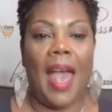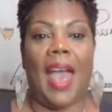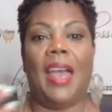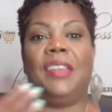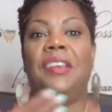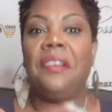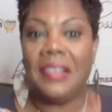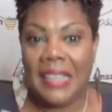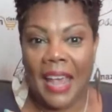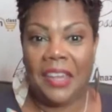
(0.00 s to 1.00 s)
and you're
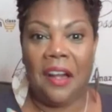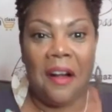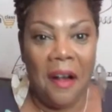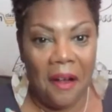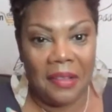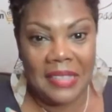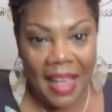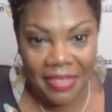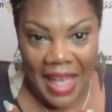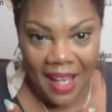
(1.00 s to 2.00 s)
gonna take your whole
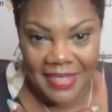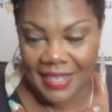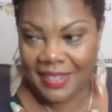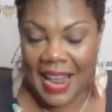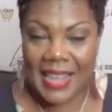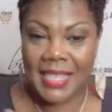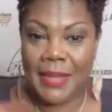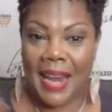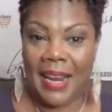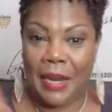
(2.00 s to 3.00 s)
10,000 and
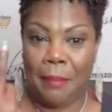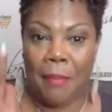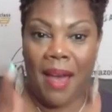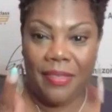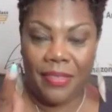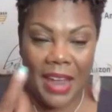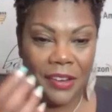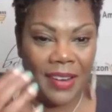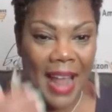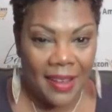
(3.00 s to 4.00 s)
spend it in a month,
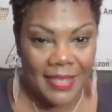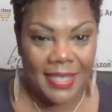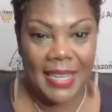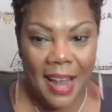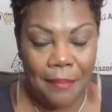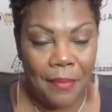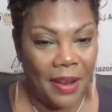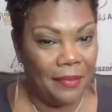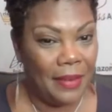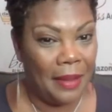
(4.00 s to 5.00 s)
and you're not gonna see that
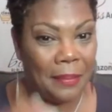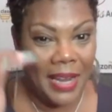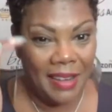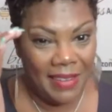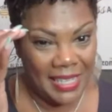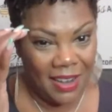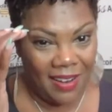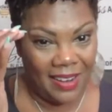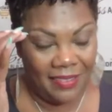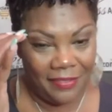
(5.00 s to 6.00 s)
money
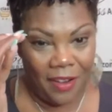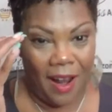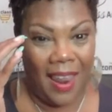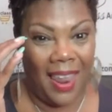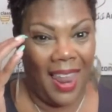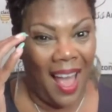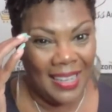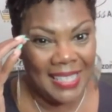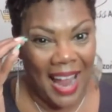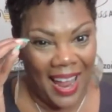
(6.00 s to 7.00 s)
return for a
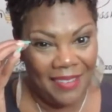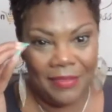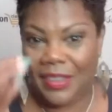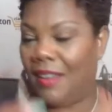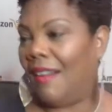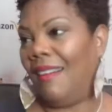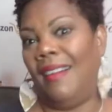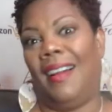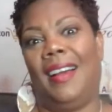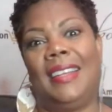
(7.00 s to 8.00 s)
long time.
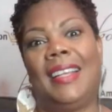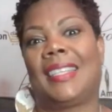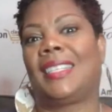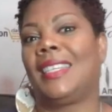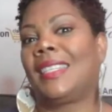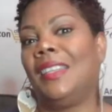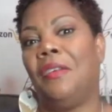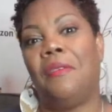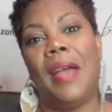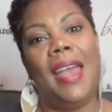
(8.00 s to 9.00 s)
No, that's just
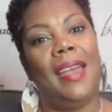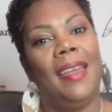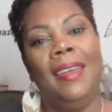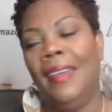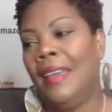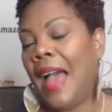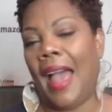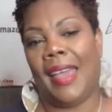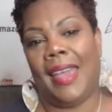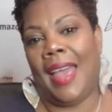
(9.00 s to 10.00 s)
no way.
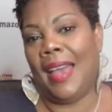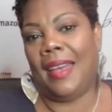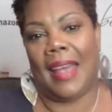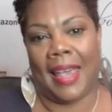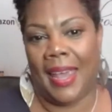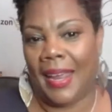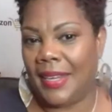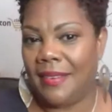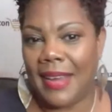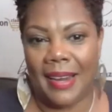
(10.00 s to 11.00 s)
I can't
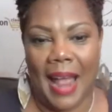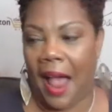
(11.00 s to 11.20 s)
do it.